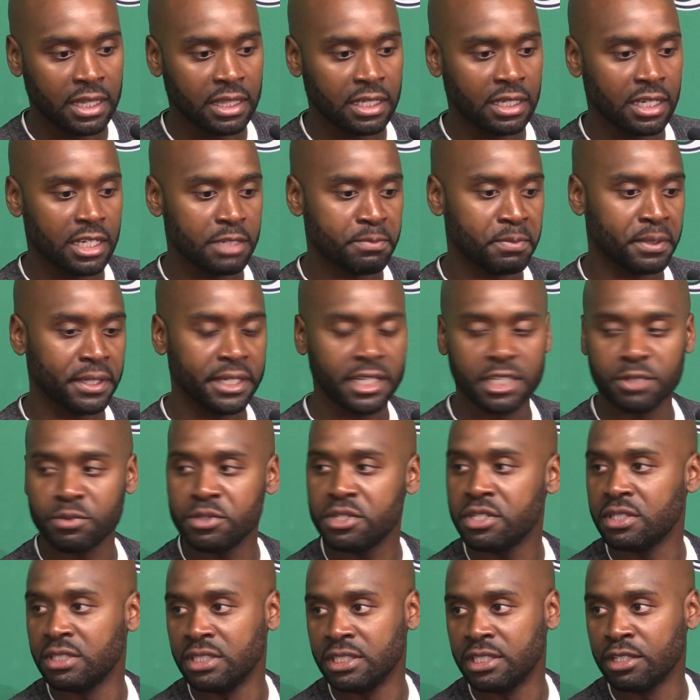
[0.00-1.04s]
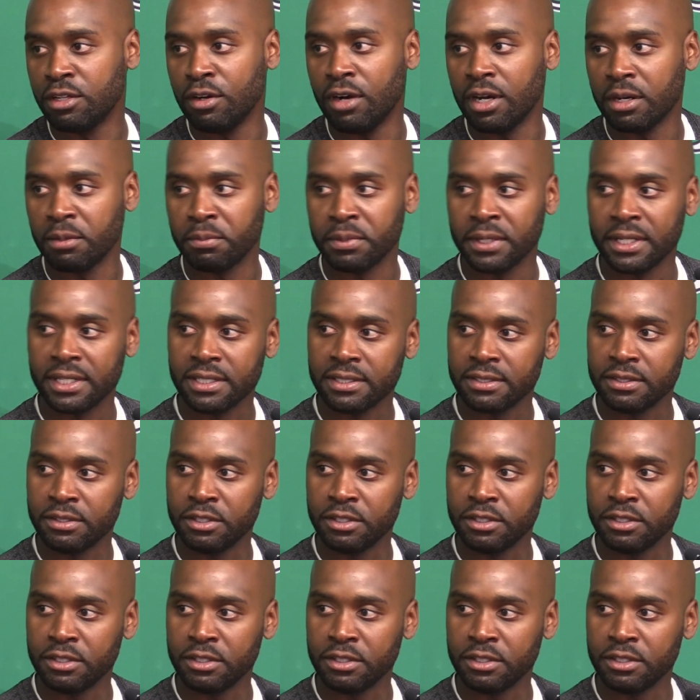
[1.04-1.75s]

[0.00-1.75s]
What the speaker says: I think as players, we just need to go out and play.